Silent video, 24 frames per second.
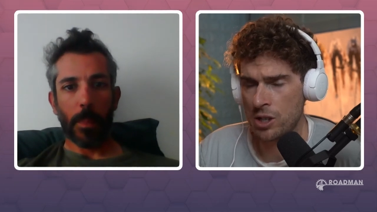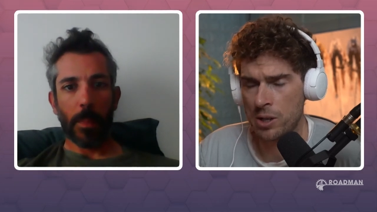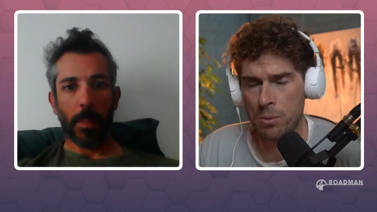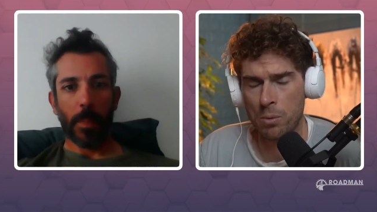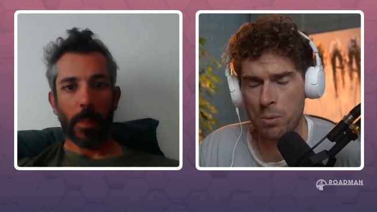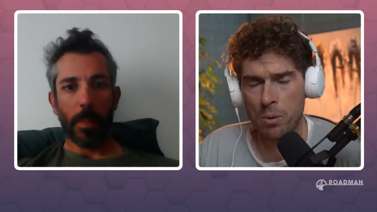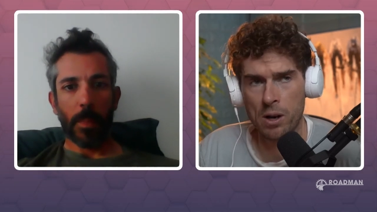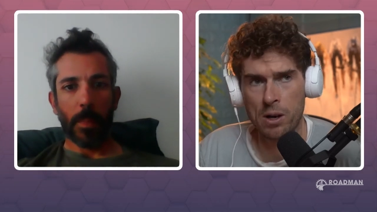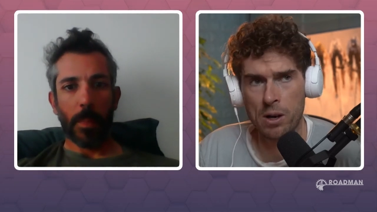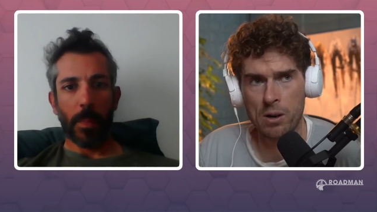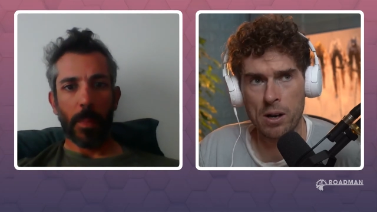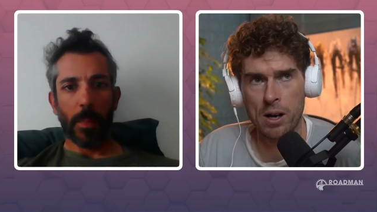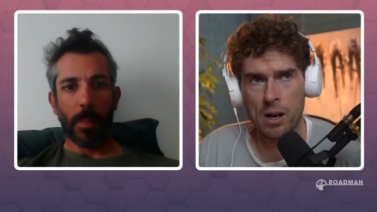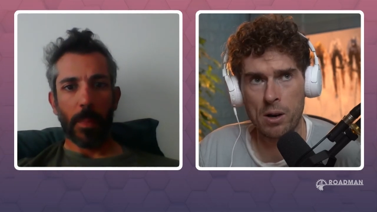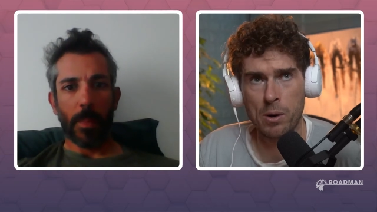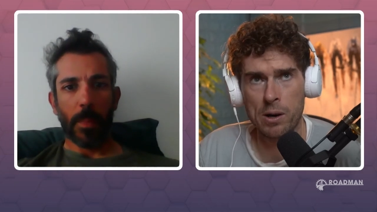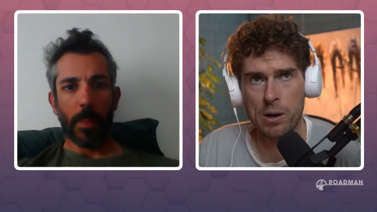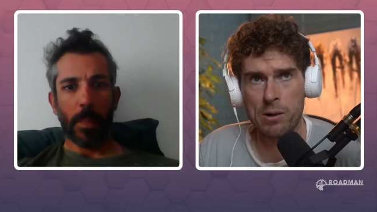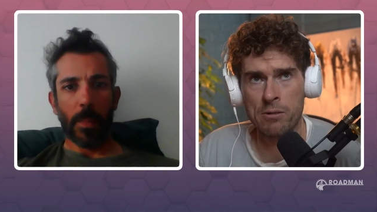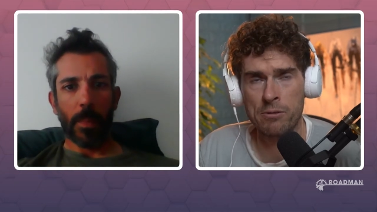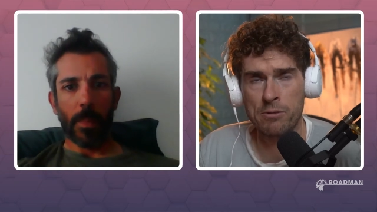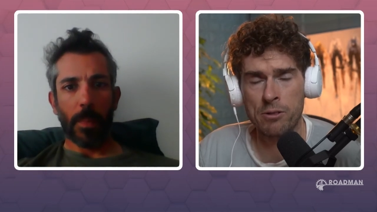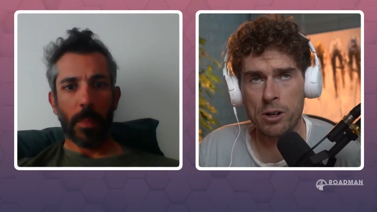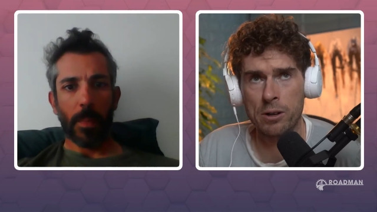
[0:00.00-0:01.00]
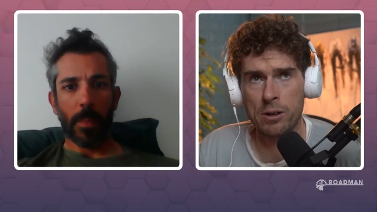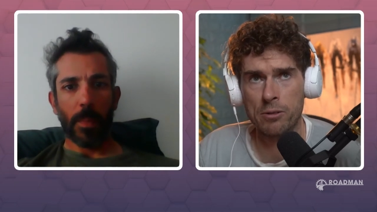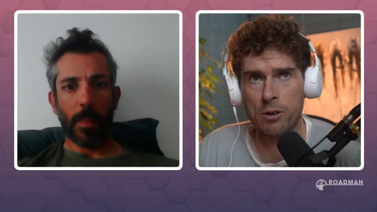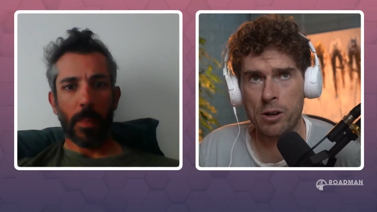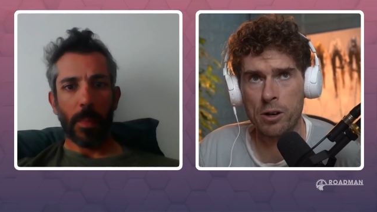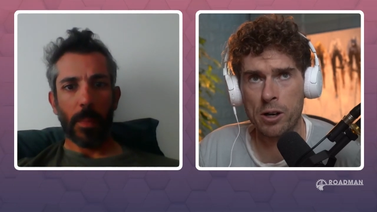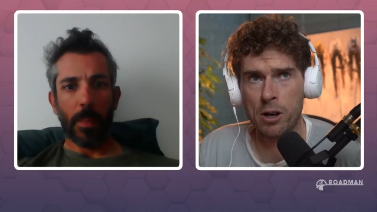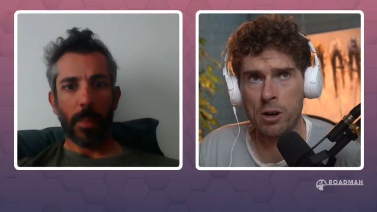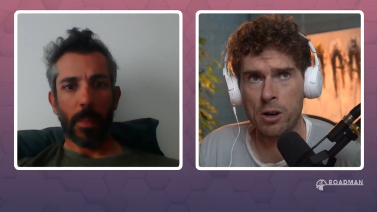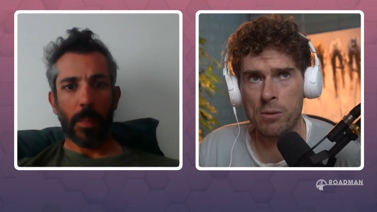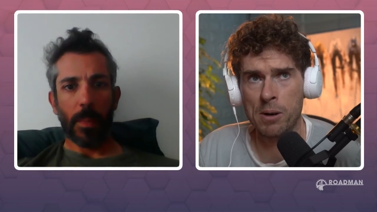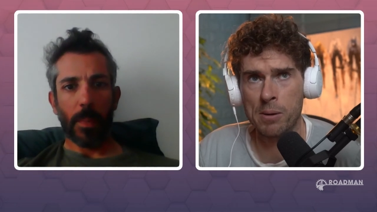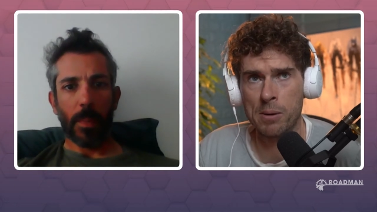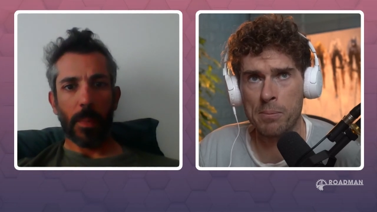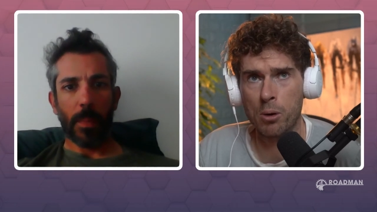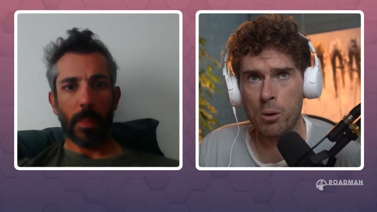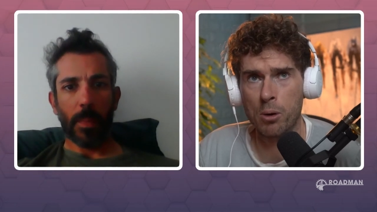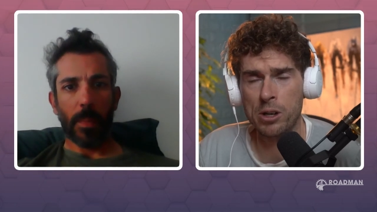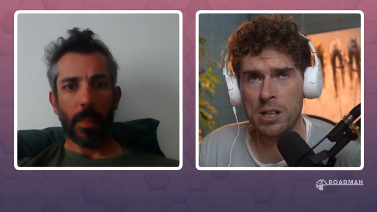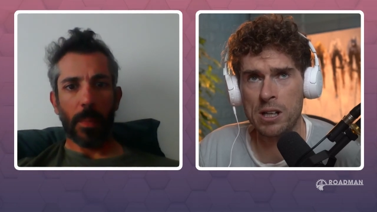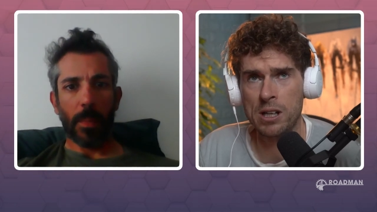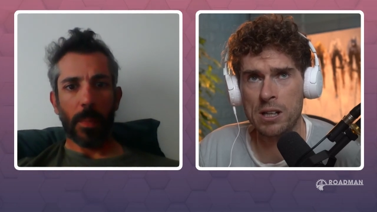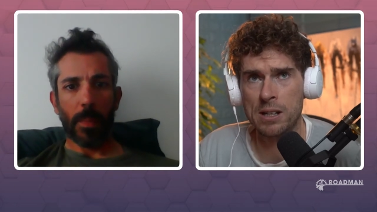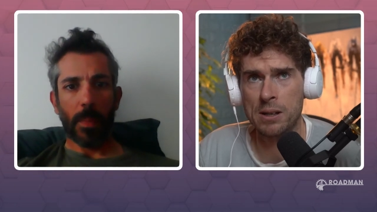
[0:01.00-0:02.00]
Speaker 1: a, a, quick one for you before I go. My buddy
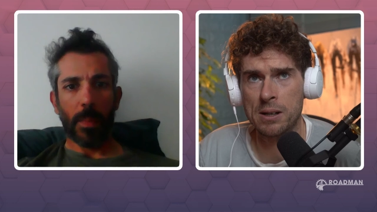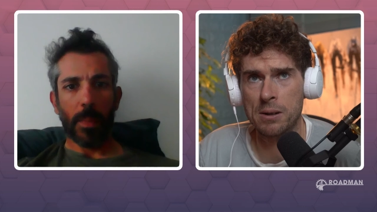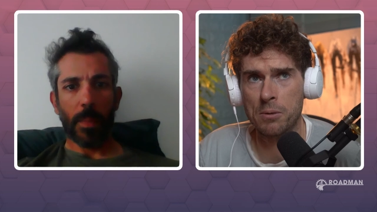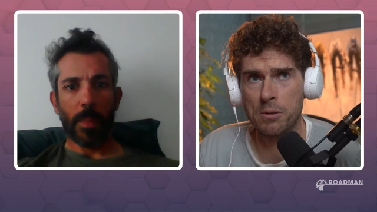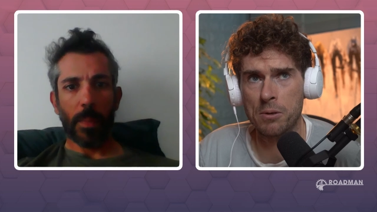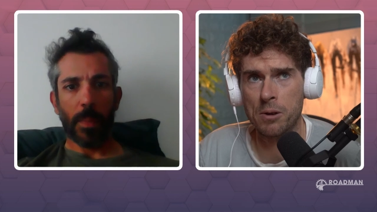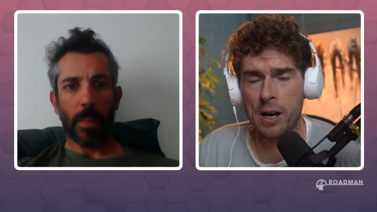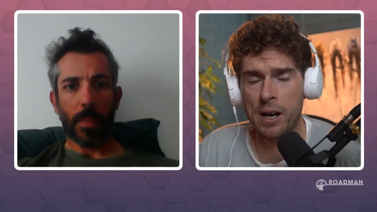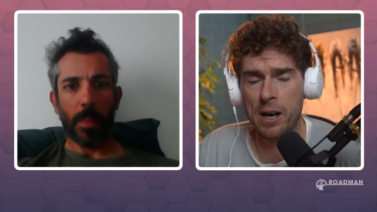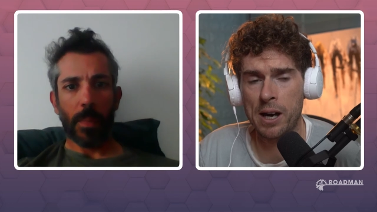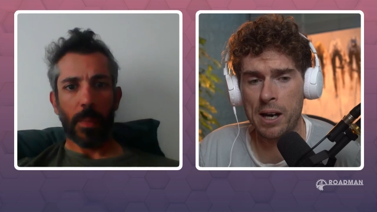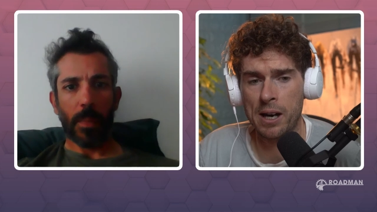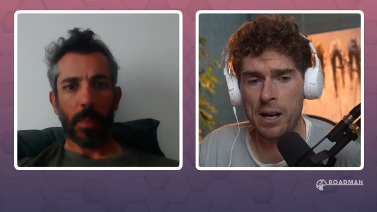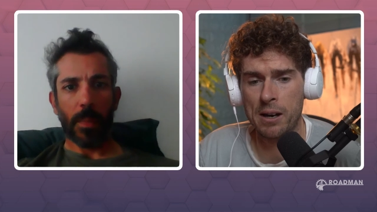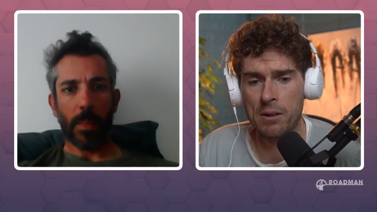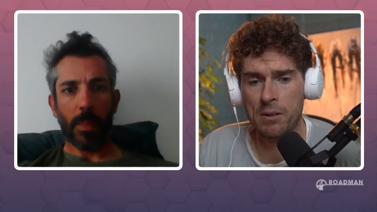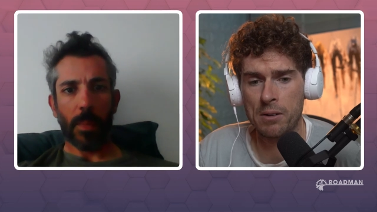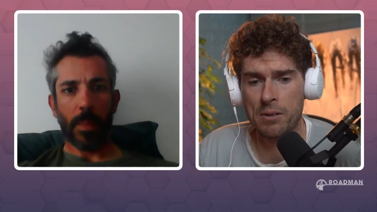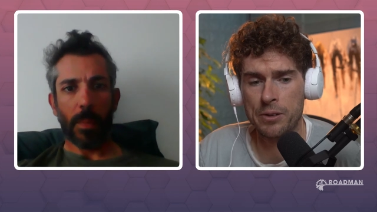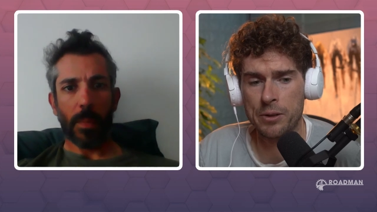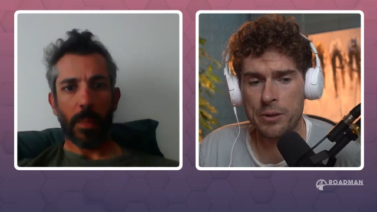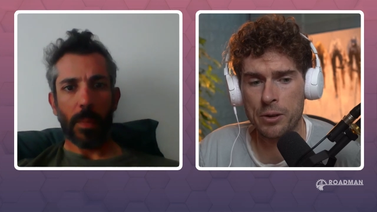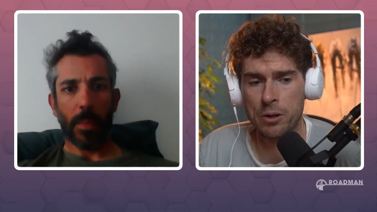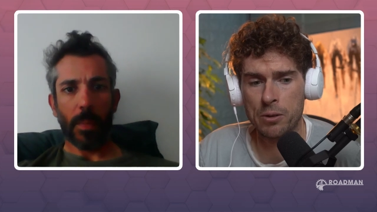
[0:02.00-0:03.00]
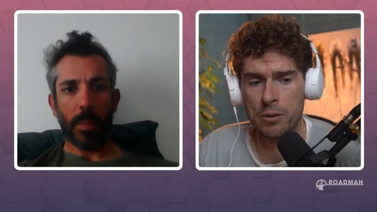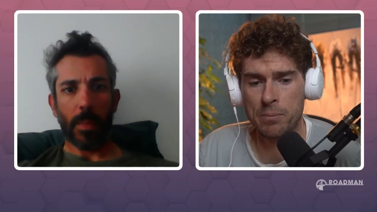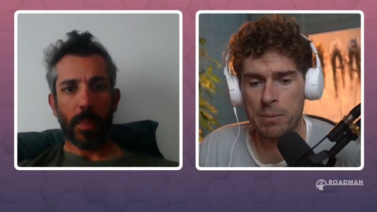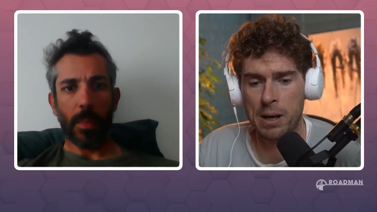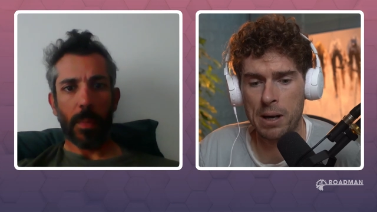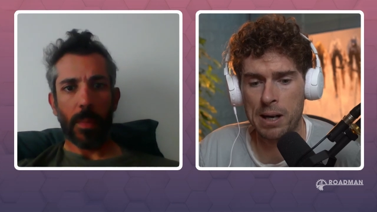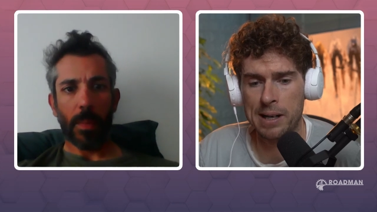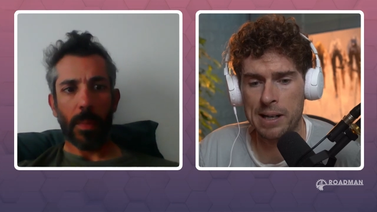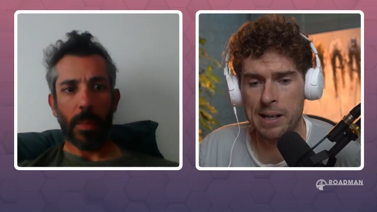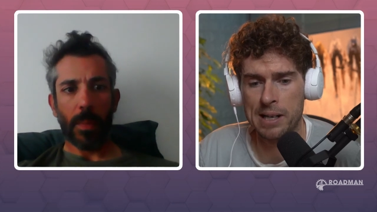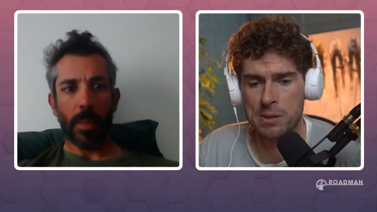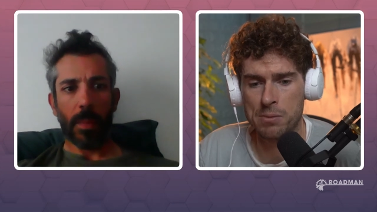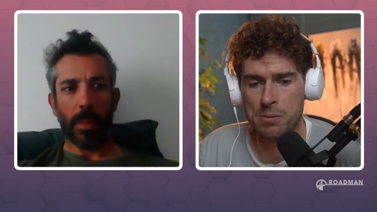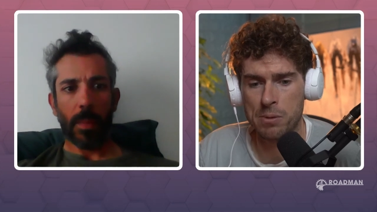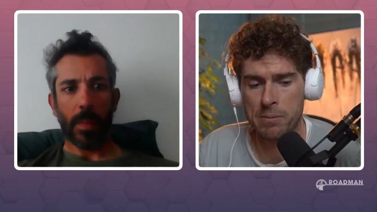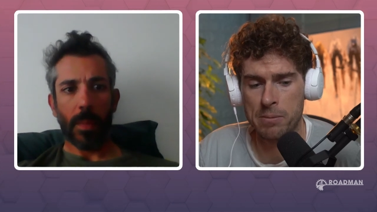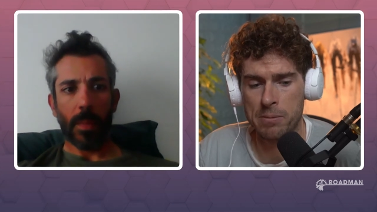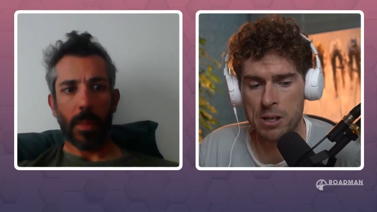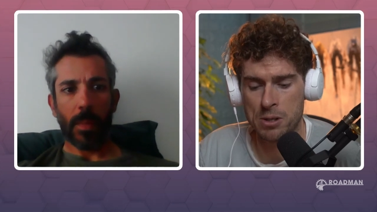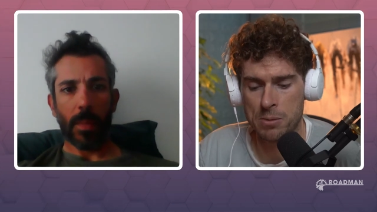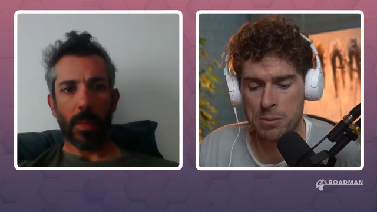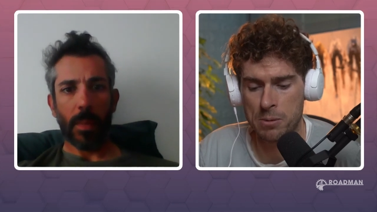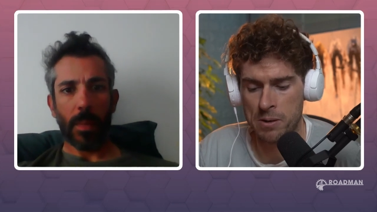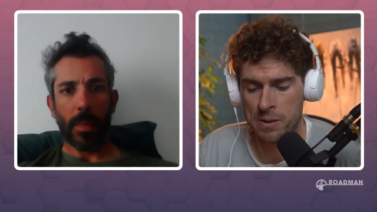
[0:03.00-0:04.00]
that uh, done Badlands with me because we're
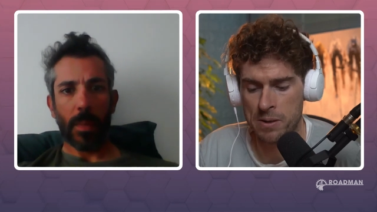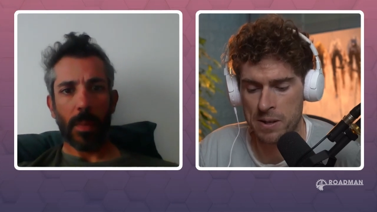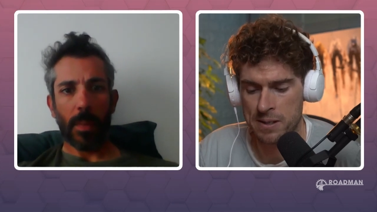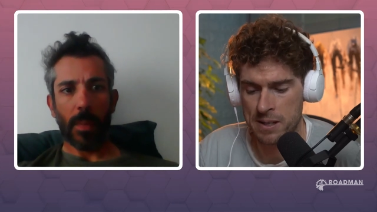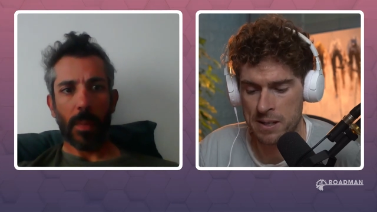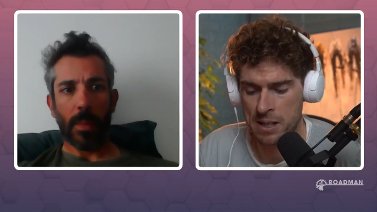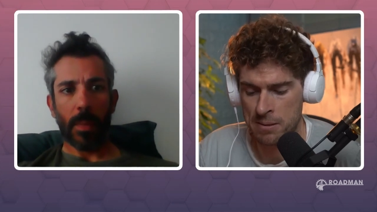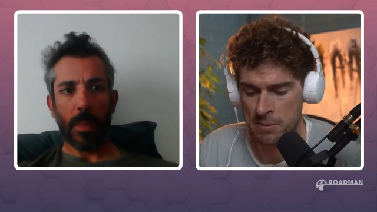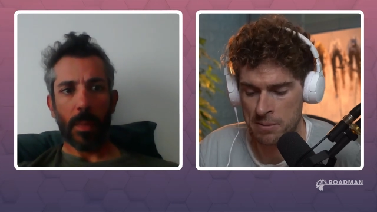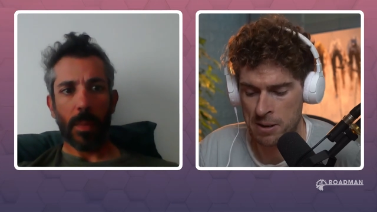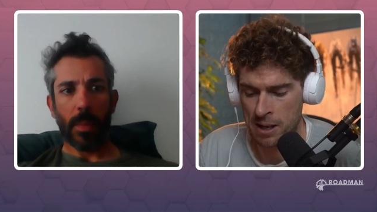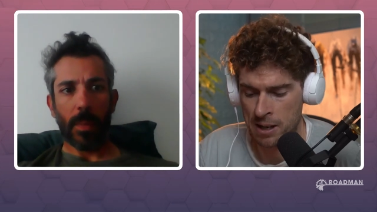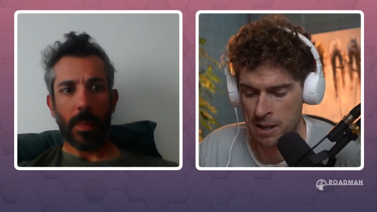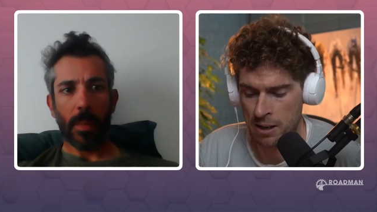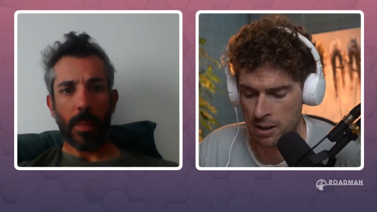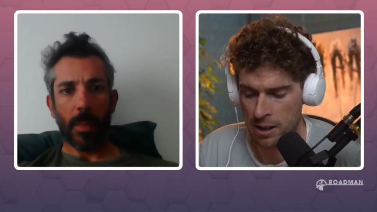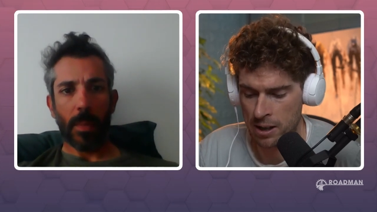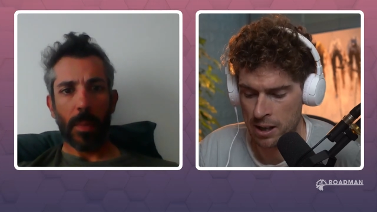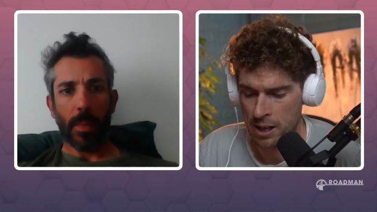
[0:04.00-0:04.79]
in the team category.